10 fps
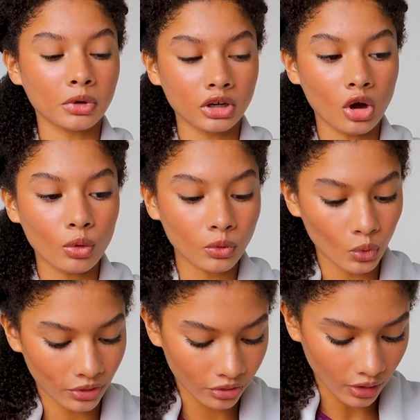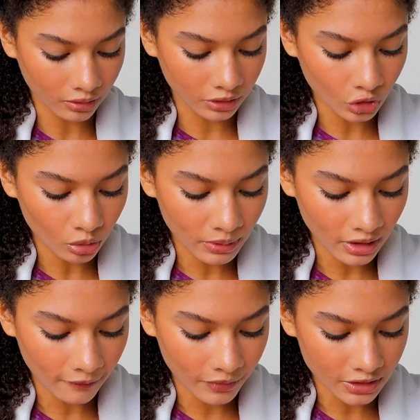I'm gonna go in with a little
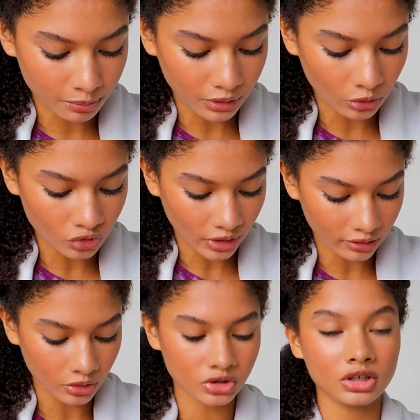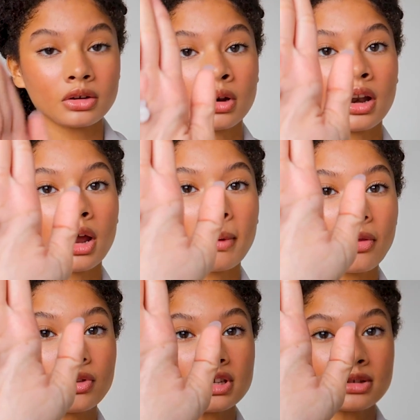bit of this blow dry lotion,
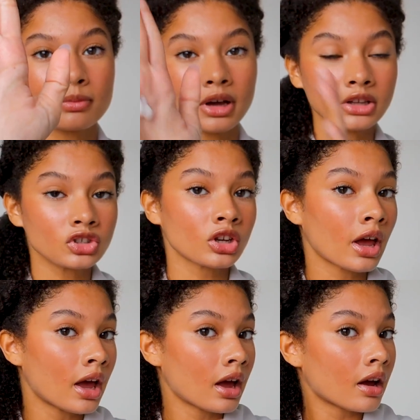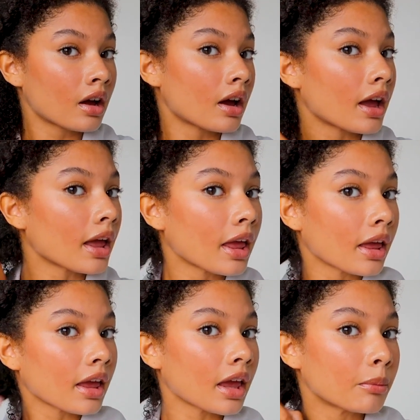about this much,
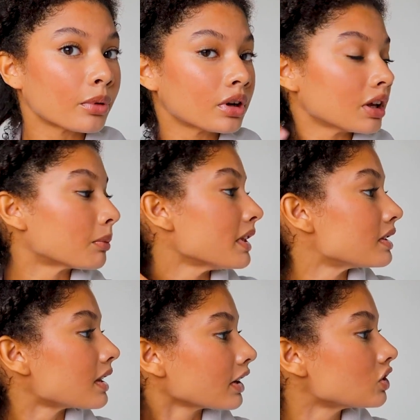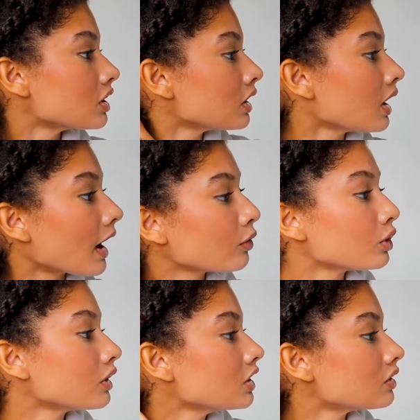and put it in my section. I
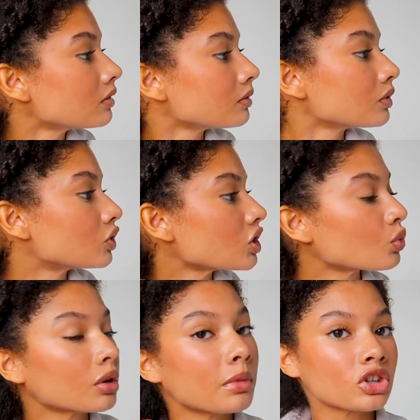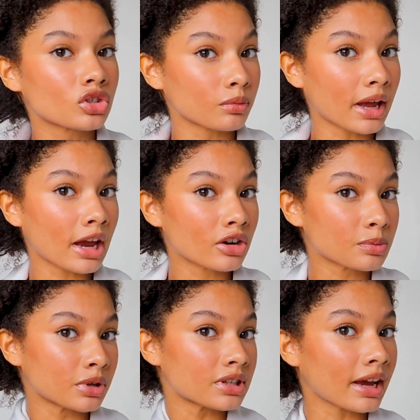really just want to make sure my hair
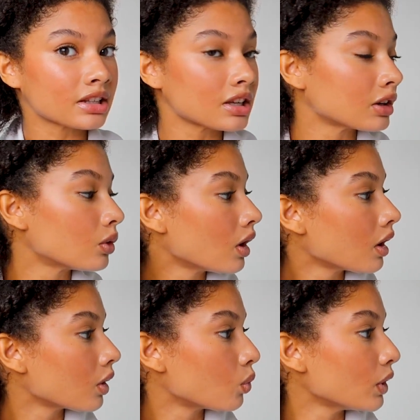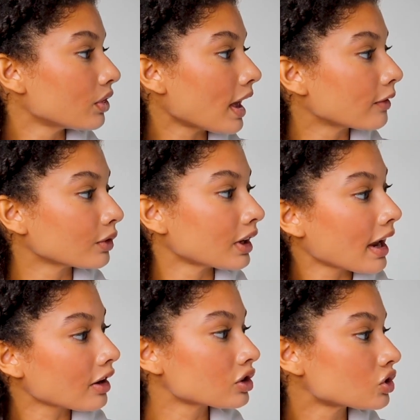is protected with every
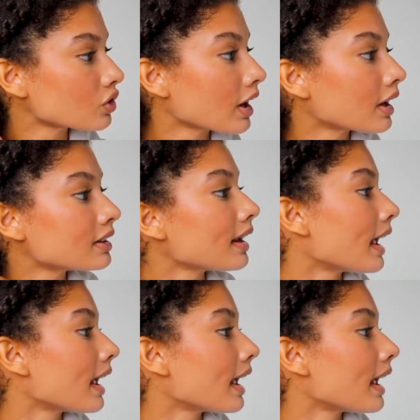hair strand